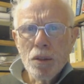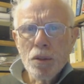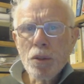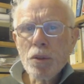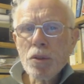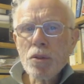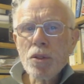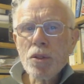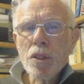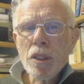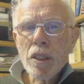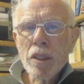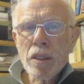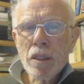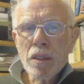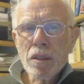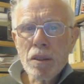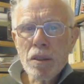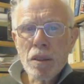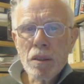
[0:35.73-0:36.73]
So you can see
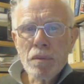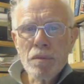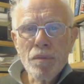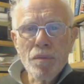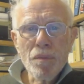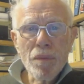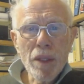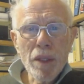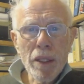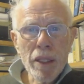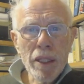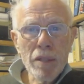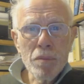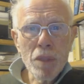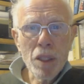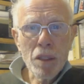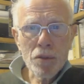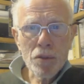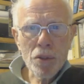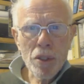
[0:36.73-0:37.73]
that
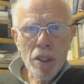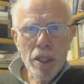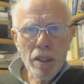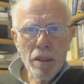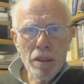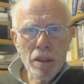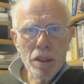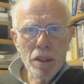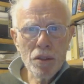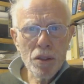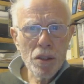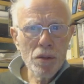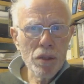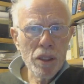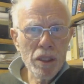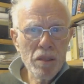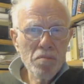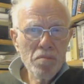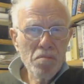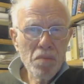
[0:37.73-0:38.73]
8 miles an hour is
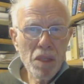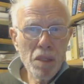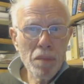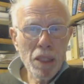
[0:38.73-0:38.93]
only